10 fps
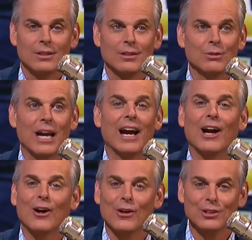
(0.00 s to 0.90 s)
Who
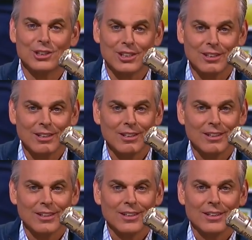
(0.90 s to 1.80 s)
cares?
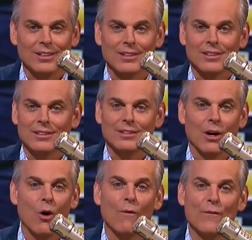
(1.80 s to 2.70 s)

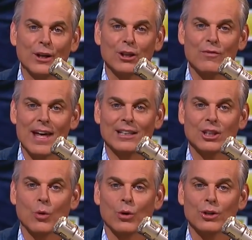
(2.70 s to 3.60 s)
Home field advantage
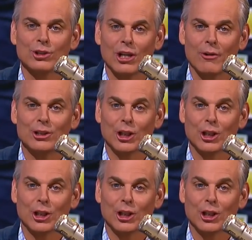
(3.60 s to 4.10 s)
in the World Series